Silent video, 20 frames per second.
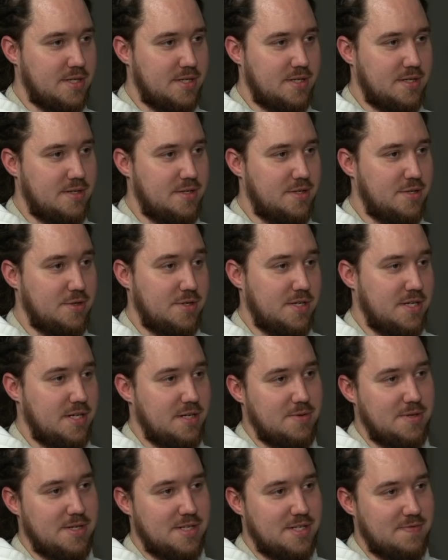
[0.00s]
to do it
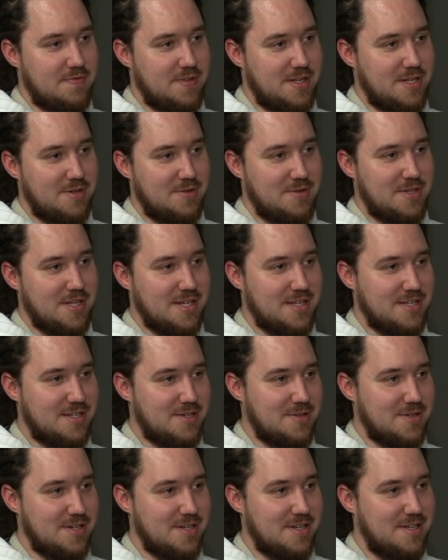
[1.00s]
anyways if they don't think it's
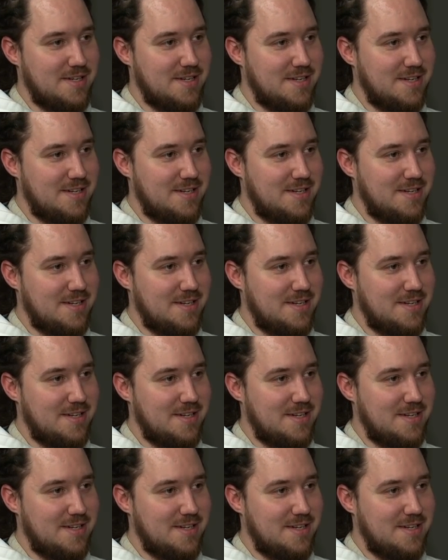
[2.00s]
okay.